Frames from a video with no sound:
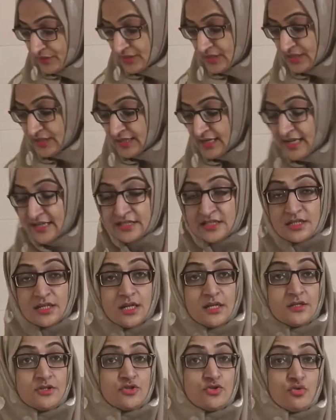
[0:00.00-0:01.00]
The next
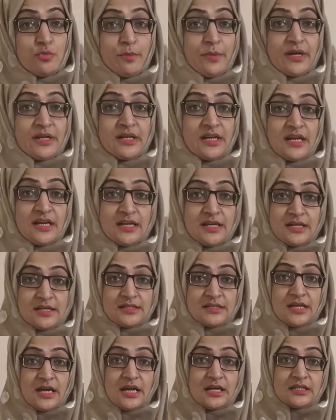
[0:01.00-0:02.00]
instrument
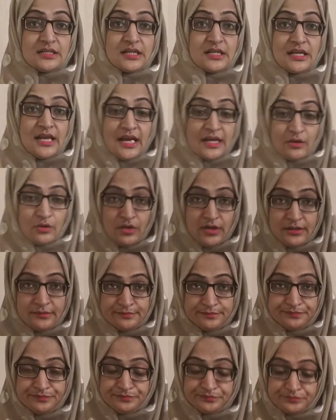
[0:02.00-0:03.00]
is
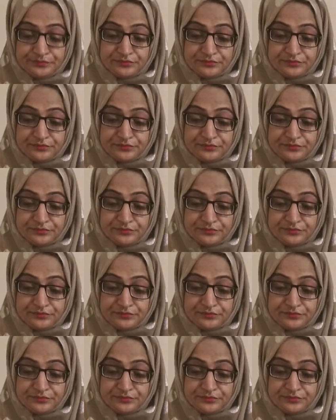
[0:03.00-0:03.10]
tenaculum.